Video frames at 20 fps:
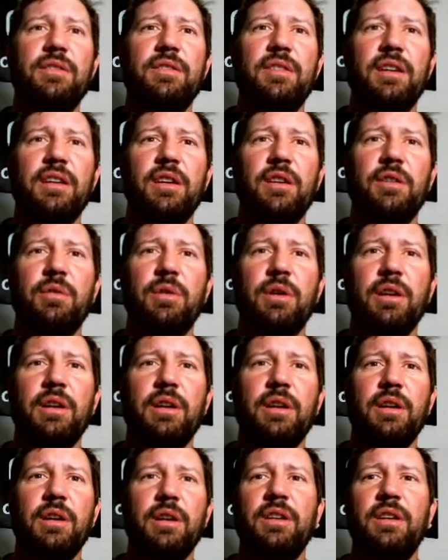take a quick
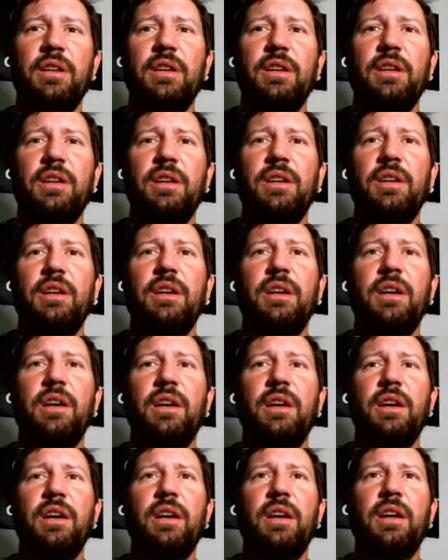look.
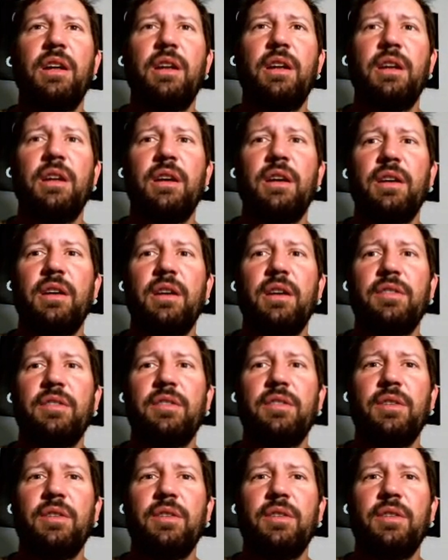And so